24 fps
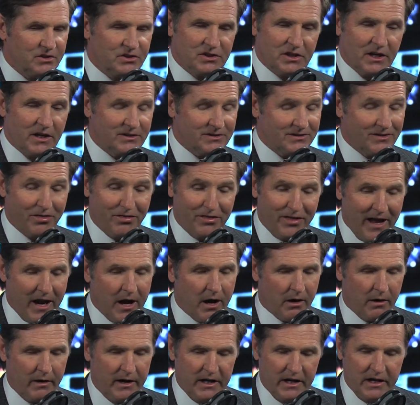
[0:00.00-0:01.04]
just
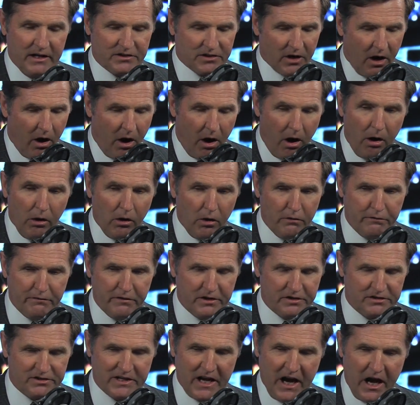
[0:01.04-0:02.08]
there. It is all over
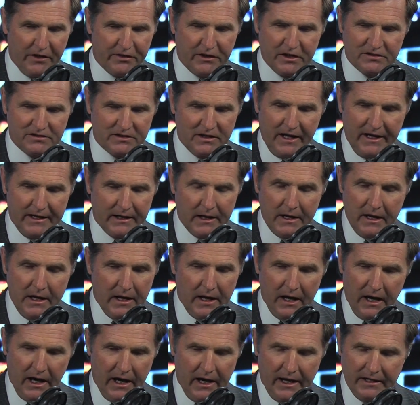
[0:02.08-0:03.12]
the South. It's like,
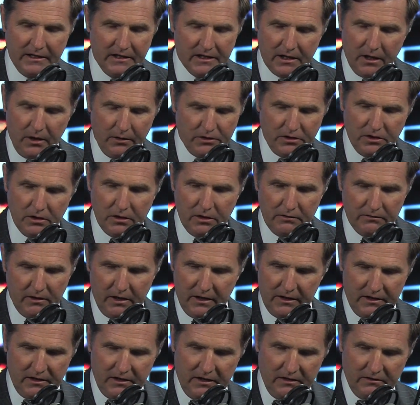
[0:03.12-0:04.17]
uh, you know, you
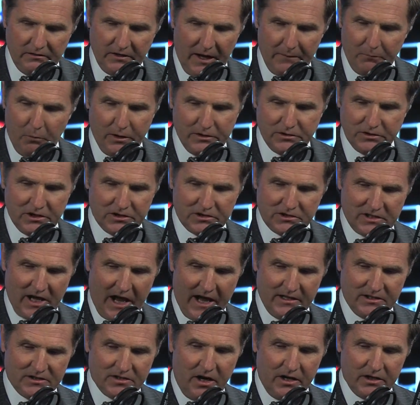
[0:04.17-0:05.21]
uh, I wasn't just
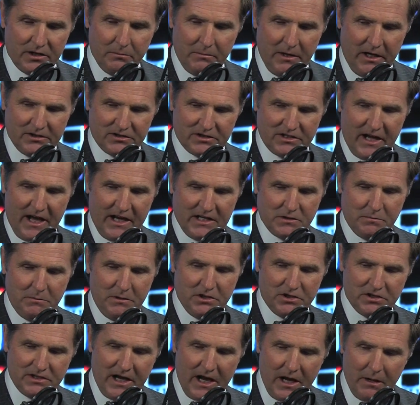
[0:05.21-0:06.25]
I talked about
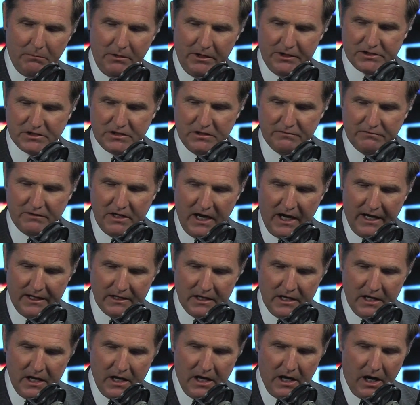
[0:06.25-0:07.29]
Saxby Chambliss. You've got
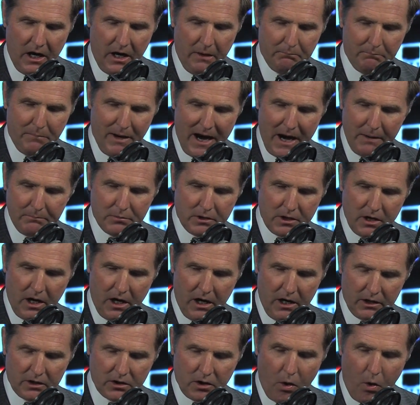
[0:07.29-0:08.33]
uh, Bob
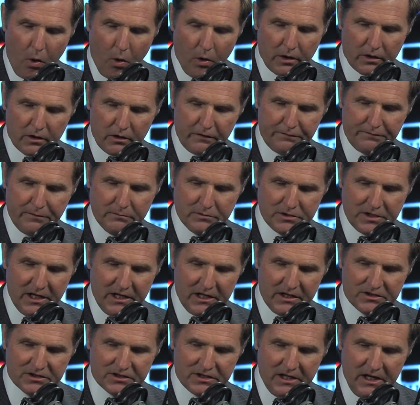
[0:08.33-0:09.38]
uh, Corker from
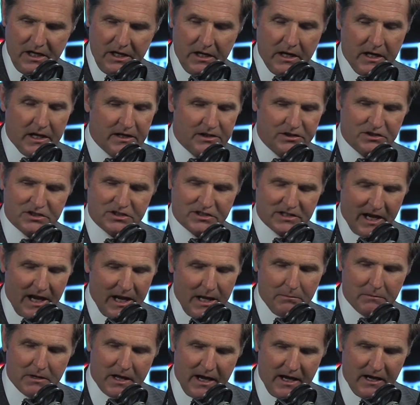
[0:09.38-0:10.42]
Tennessee.
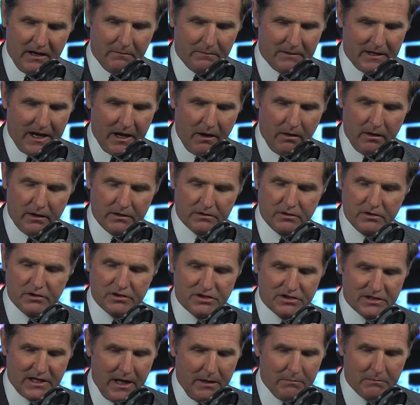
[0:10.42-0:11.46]
Same kind of character,
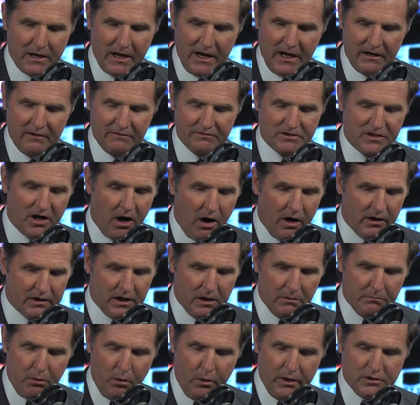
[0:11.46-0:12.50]
same kind of
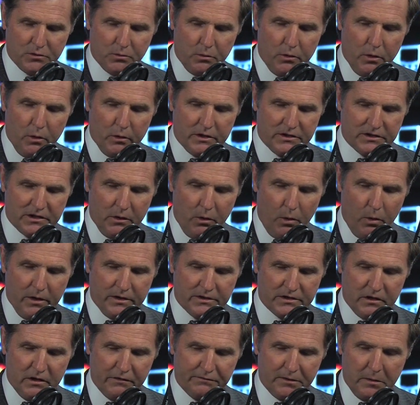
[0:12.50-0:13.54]
talking points we always
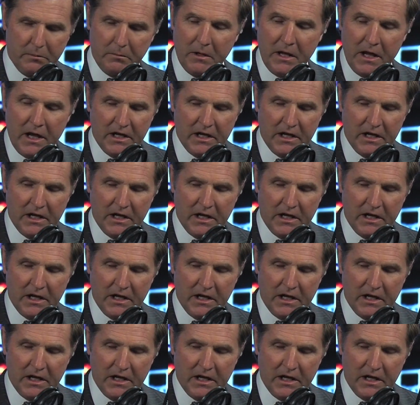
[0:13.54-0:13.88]
always hear from